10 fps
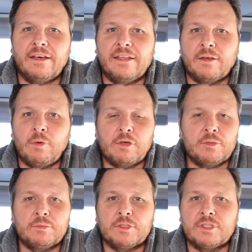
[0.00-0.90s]
hi there,
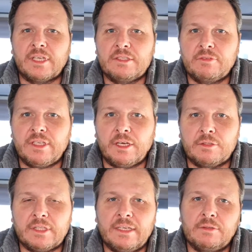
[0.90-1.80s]
welcome to today's video.
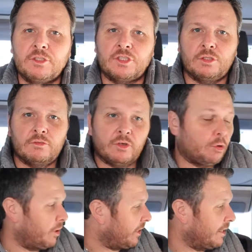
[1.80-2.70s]
Today I'm going to show you real
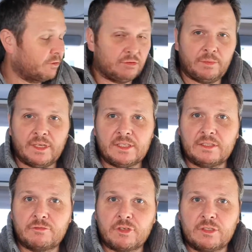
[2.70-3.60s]
quick how to replace the
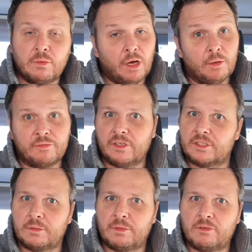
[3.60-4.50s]
fringe, well hopefully it's
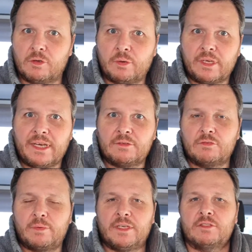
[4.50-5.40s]
going to be real quick, how to
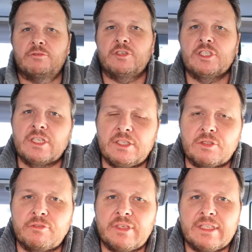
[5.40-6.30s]
replace the fringe lids on
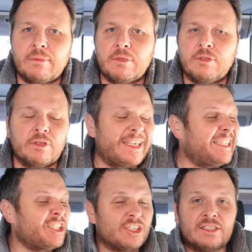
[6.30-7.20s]
a VW, the
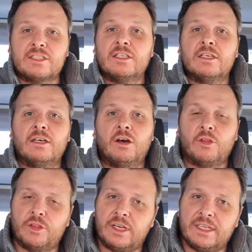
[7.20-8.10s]
hinges
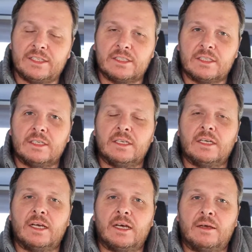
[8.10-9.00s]
on the lid
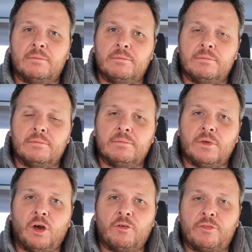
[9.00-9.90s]

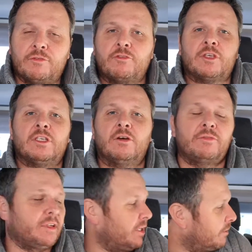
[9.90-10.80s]
of the fringe,
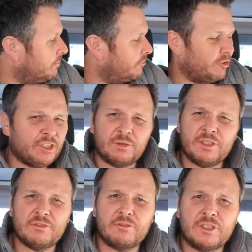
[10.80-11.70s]
what
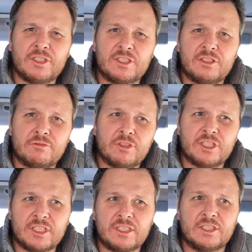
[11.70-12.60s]
is a fringe? A fridge
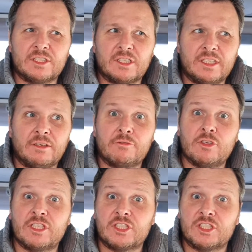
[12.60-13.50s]
hinge? A
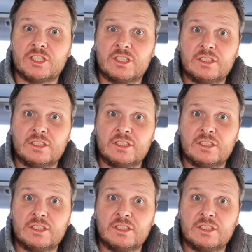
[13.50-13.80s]
fringe?